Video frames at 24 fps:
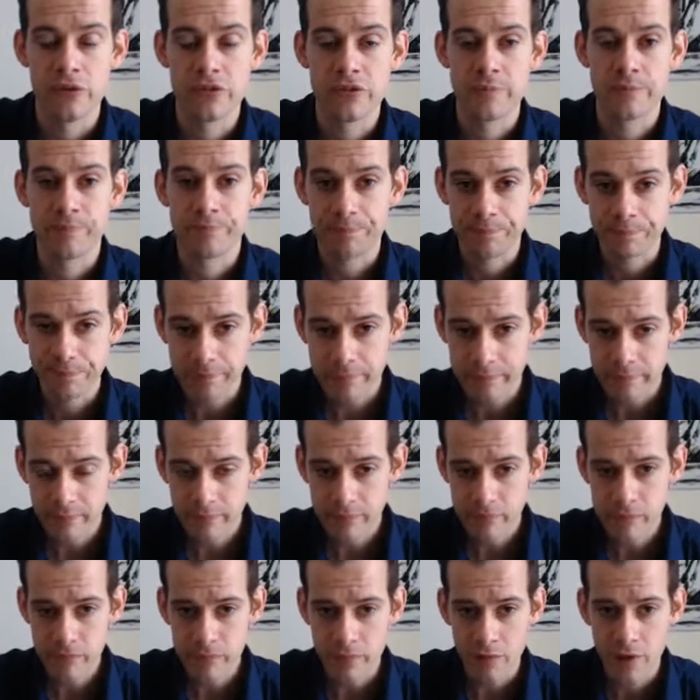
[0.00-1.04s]
was
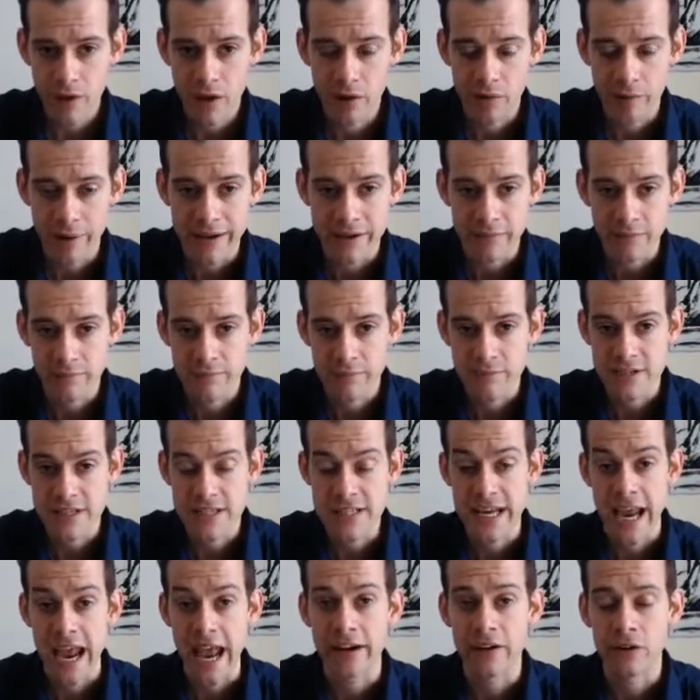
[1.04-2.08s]
a great
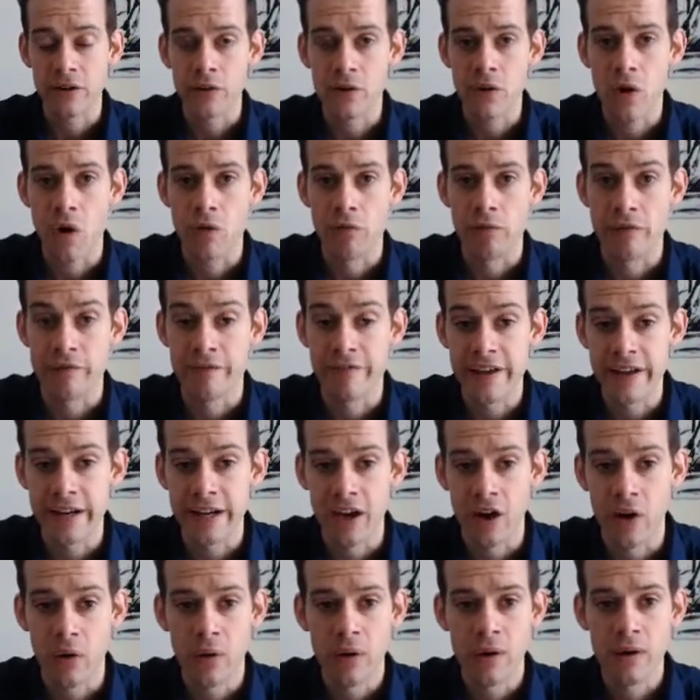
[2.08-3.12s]
scandal over
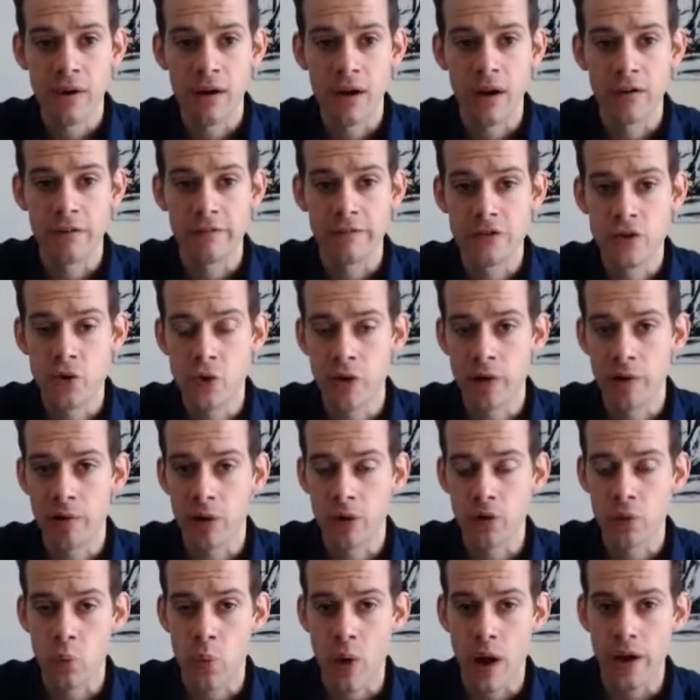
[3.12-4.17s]
video of two year
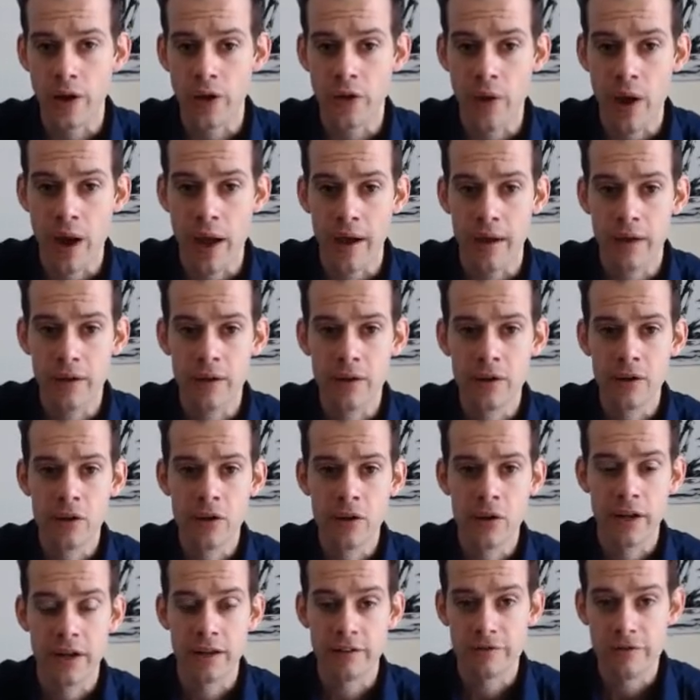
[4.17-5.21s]
old Wang Yue
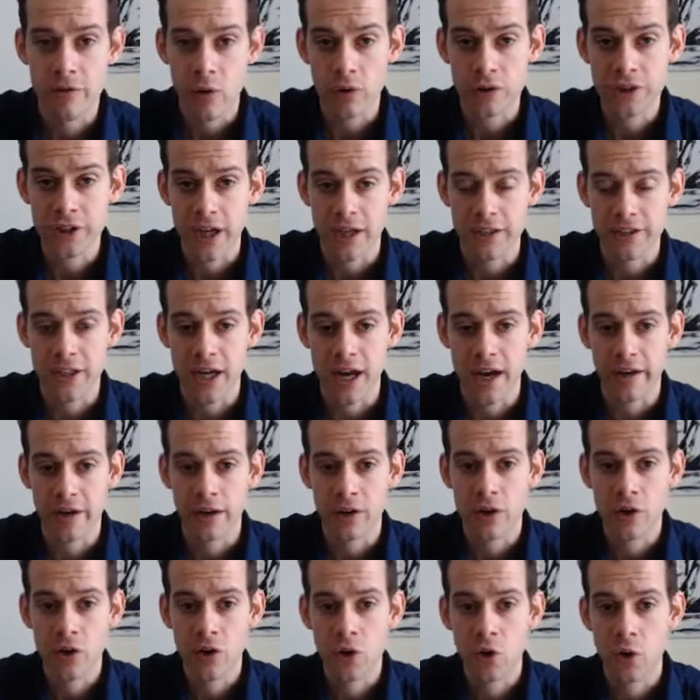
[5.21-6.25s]
in Foshan,
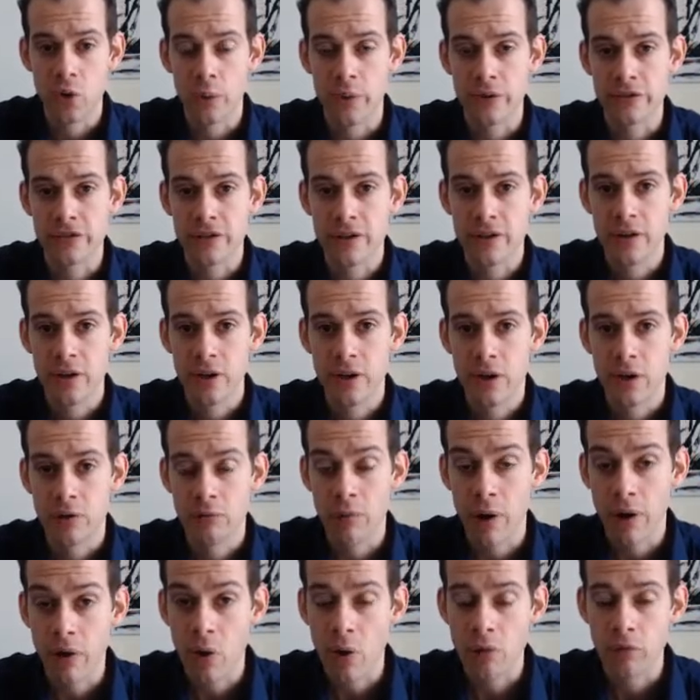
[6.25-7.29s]
China, who was
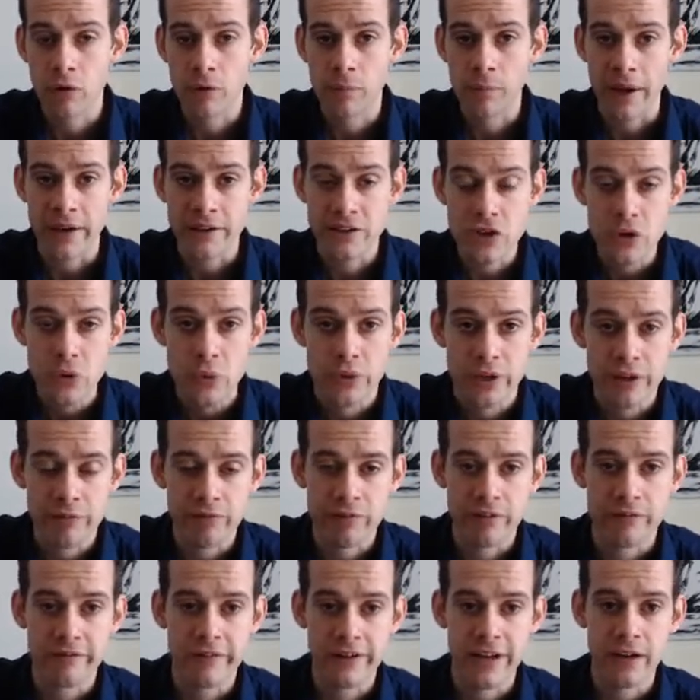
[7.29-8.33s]
run over by two
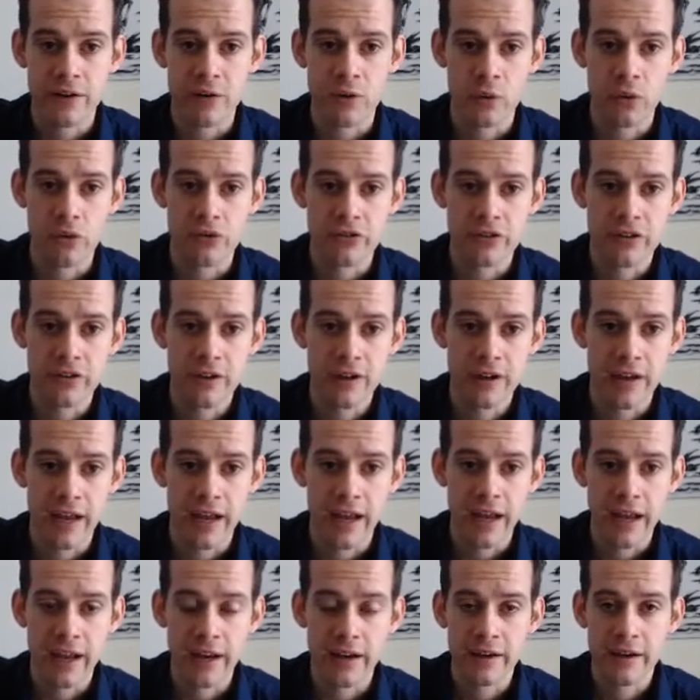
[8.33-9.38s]
different vehicles
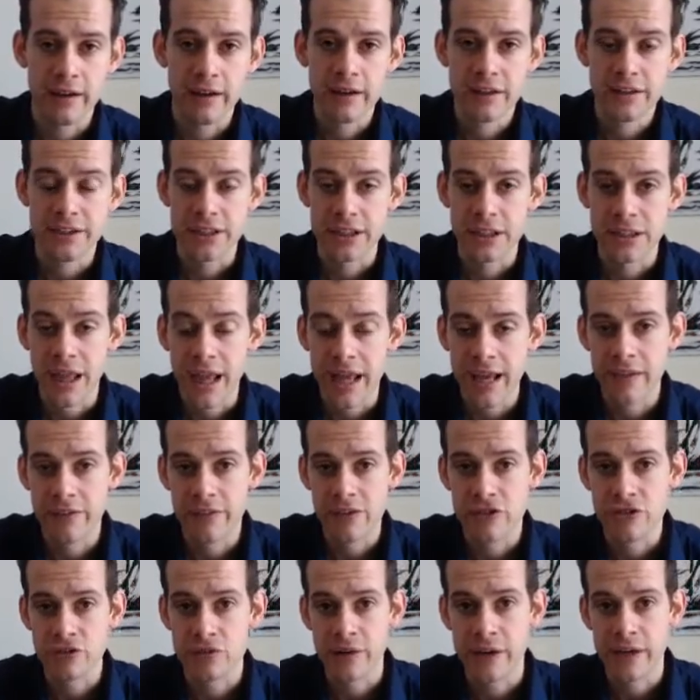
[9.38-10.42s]
and she lay in
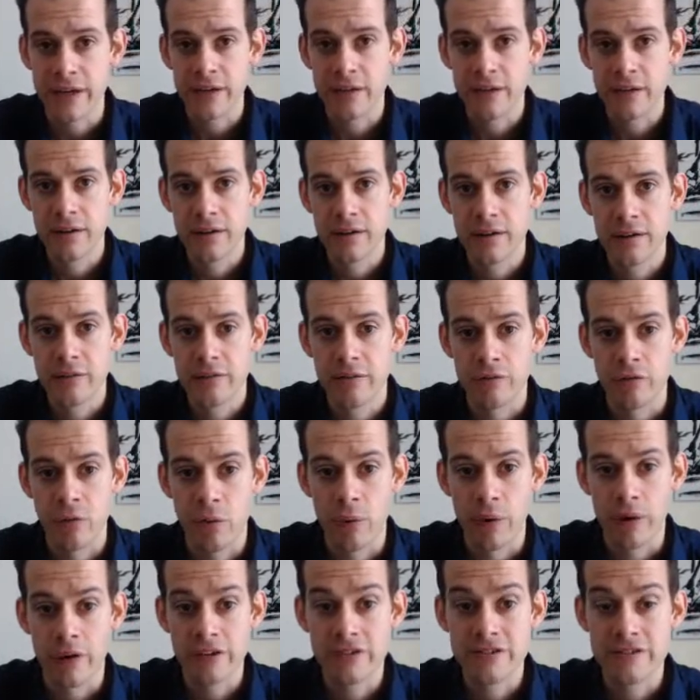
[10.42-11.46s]
the street
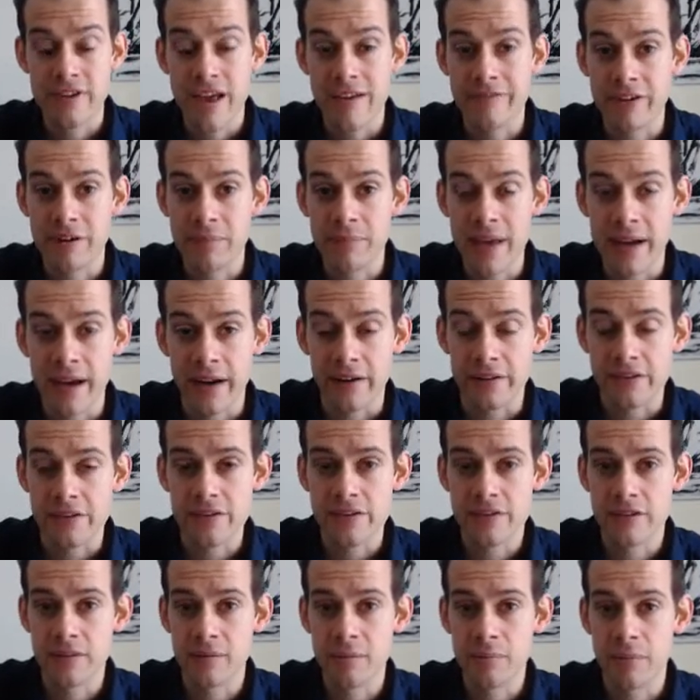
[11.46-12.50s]
for seven
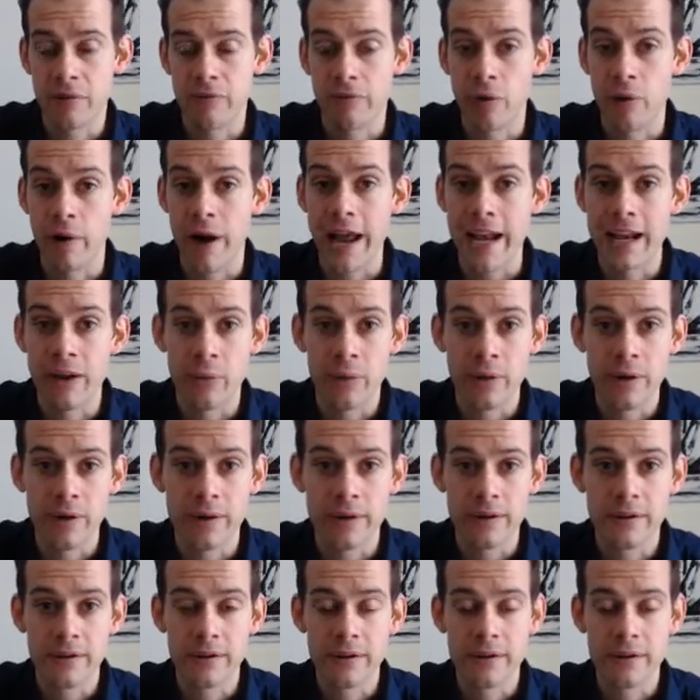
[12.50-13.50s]
minutes before anyone